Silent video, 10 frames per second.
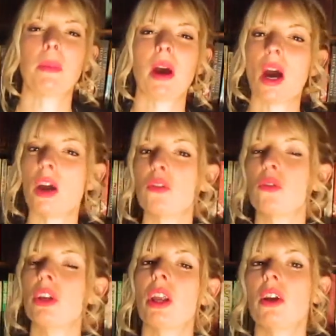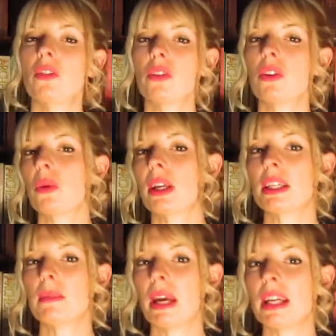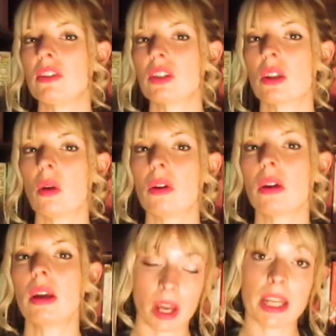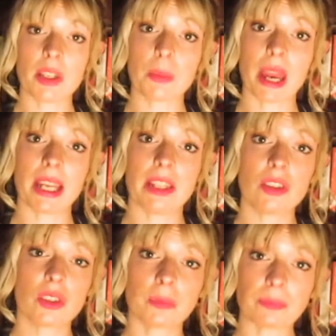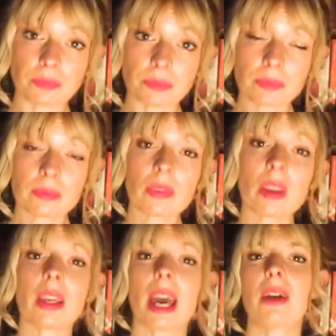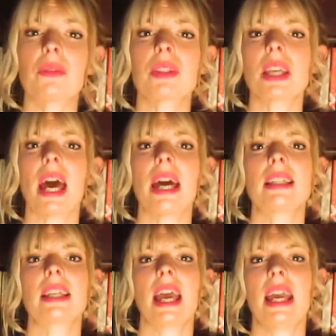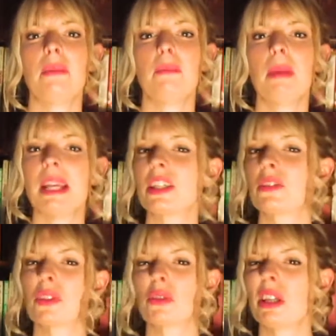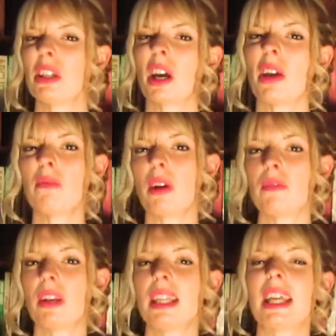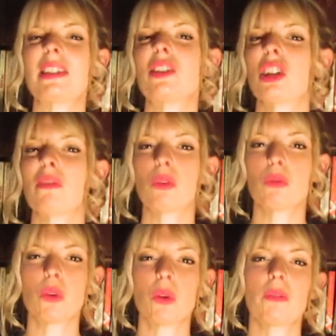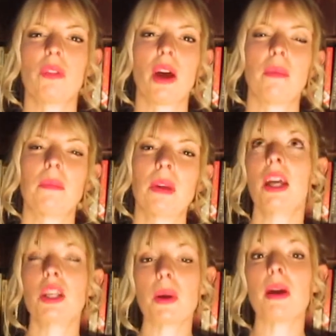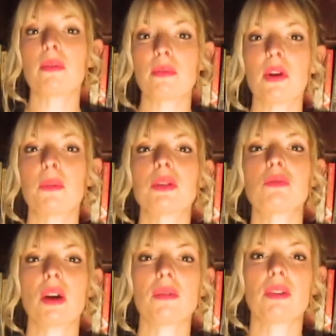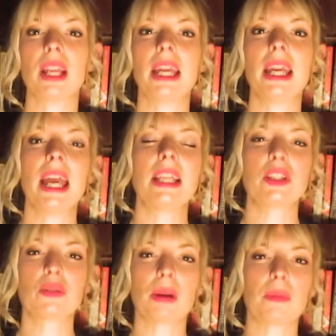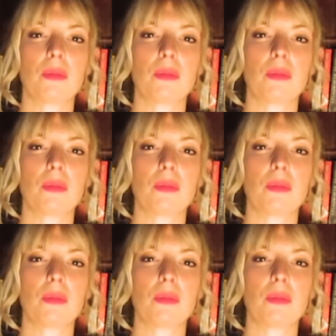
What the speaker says: about 100 and 120 pages long. Each page counts as a minute of screen time roughly. That's a general rule of thumb. A 2-hour film is roughly, in script